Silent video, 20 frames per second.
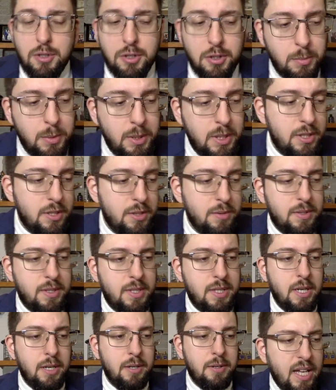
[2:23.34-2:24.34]
could be, so it's
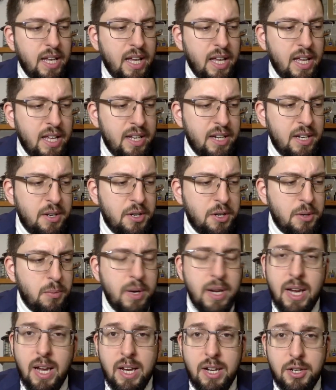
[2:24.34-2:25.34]
there. And and the
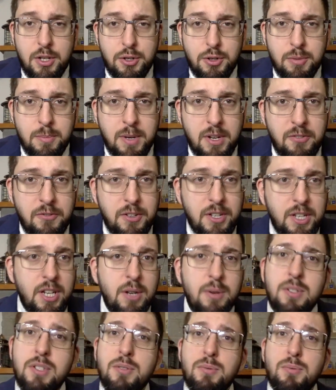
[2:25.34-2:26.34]
way I do my
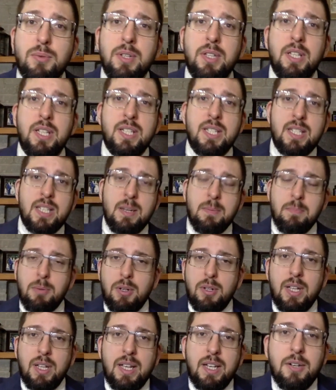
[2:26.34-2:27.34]
videos really
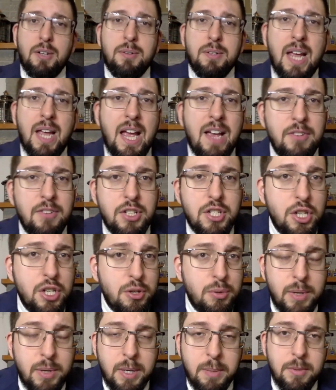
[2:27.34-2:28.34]
simple. I don't have a
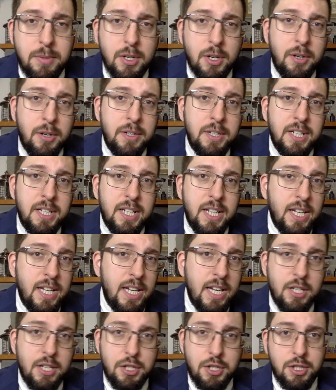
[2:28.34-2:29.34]
script or anything.
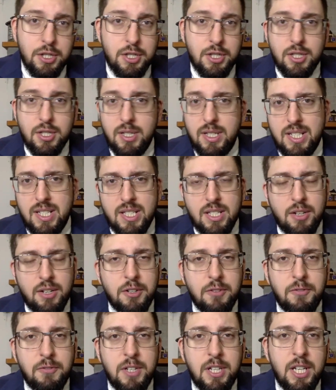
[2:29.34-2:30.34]
I just start
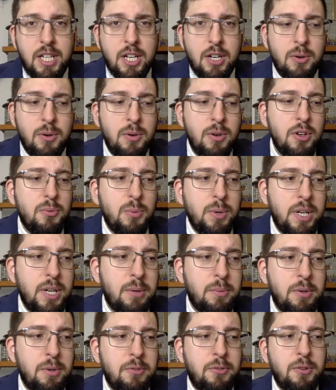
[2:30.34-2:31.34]
a video. When I
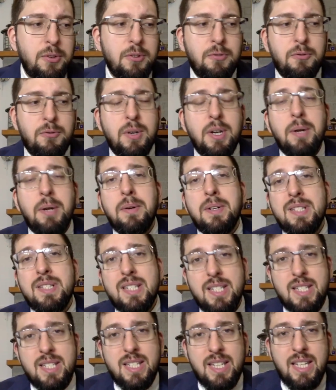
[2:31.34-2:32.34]
review a fragrance,
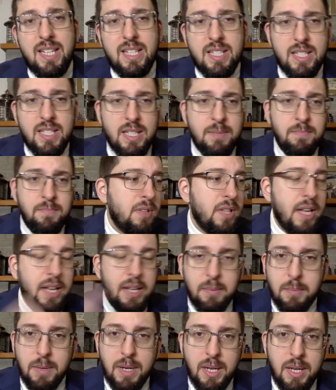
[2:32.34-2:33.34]
it's easy.
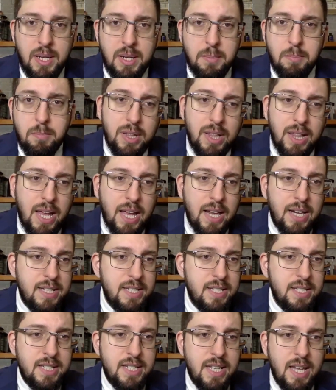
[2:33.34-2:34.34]
Like my plan is
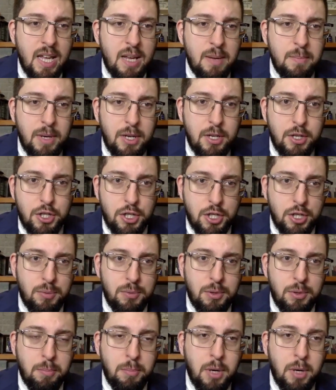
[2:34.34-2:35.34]
the same. I show
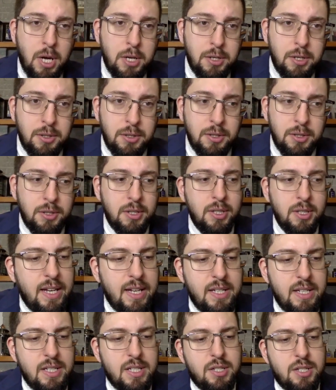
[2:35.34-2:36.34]
the bottle,
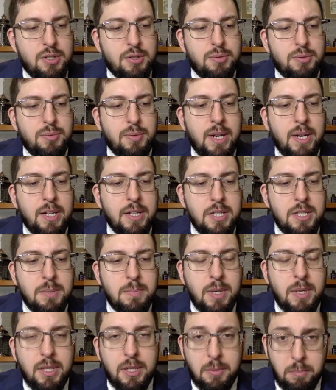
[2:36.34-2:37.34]
I try to
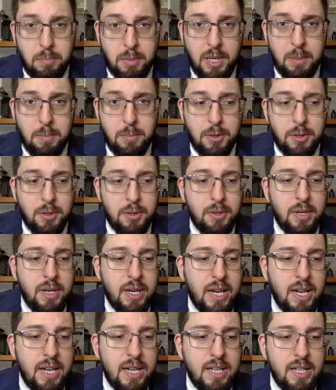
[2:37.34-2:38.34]
smell on paper,
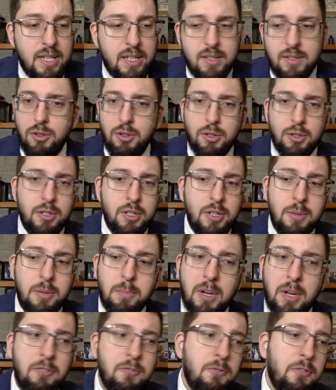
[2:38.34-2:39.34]
I look on
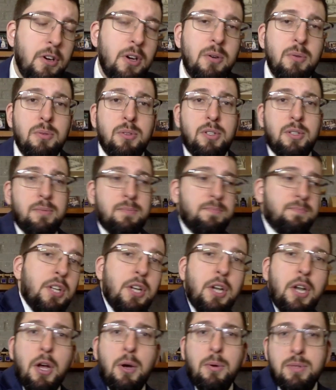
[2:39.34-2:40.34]
my phone, the
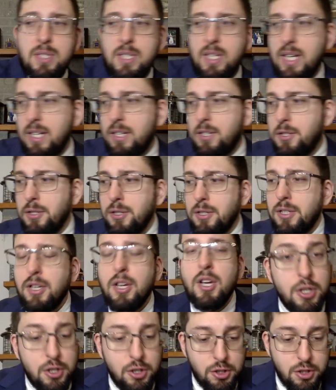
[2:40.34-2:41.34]
notes that I took.
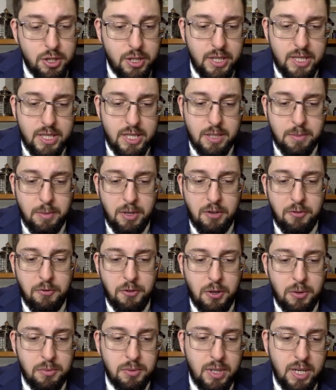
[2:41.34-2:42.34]
Usually it's on my
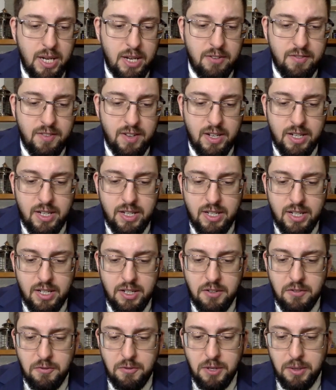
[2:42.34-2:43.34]
phone. I find
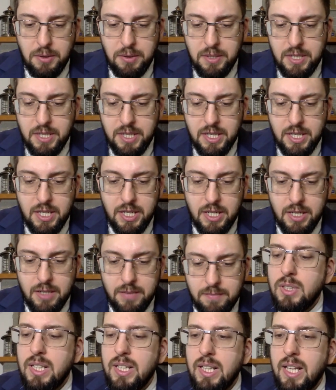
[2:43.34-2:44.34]
on Fragrantica
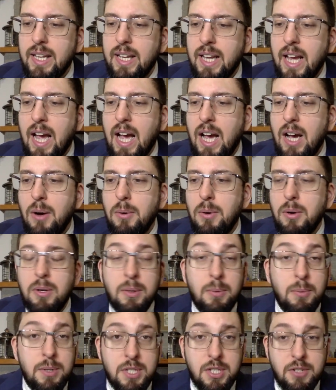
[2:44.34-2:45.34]
like how
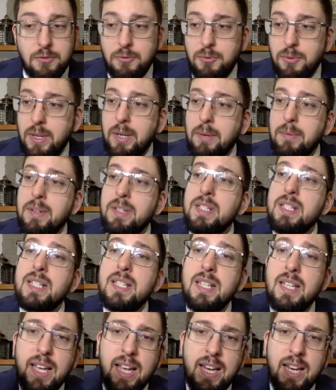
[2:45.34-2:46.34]
was the fragrance
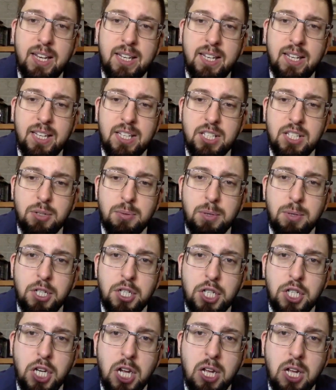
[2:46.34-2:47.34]
and I take
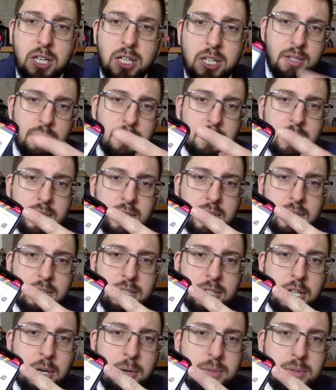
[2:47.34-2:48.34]
screenshot, took little
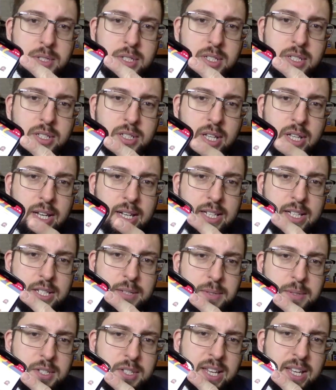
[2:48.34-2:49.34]
notes, like this
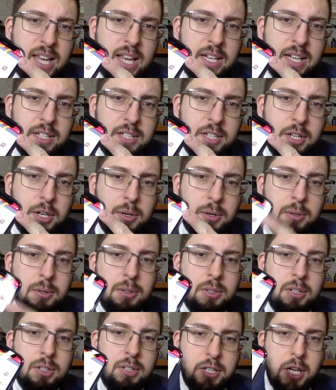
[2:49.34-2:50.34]
one Kenneth
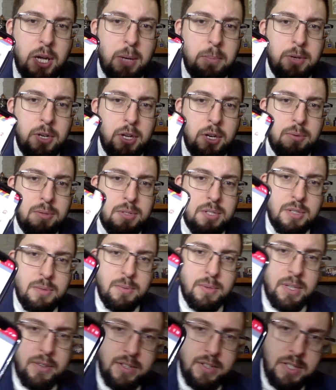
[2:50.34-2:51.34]
Cole top notes,
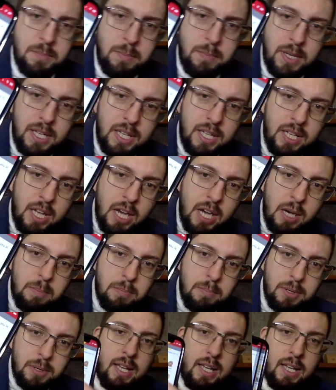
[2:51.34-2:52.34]
what I was picking up.
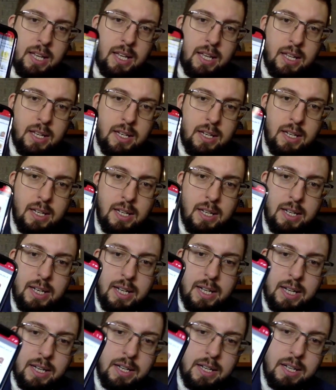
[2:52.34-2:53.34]
And
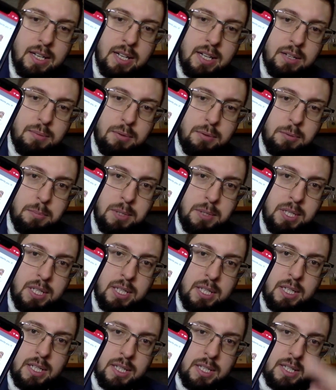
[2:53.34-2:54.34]
then that will
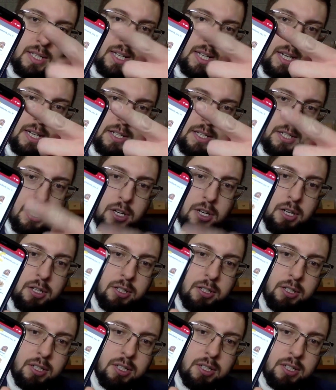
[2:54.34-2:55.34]
be Kenneth
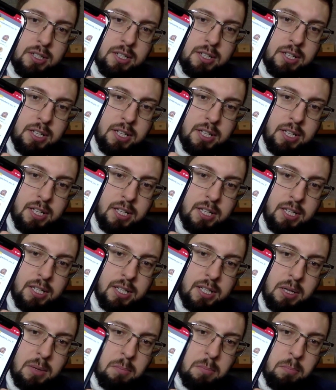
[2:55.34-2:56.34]
Cole the
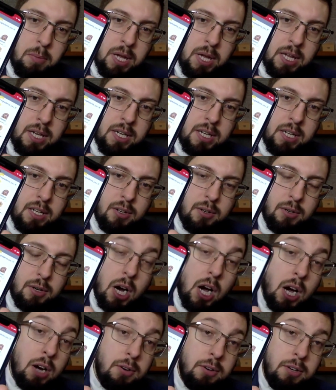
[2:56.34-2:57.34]
mid
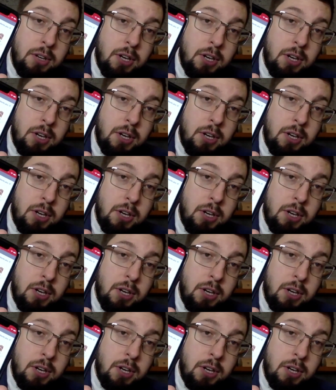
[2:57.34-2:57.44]
hard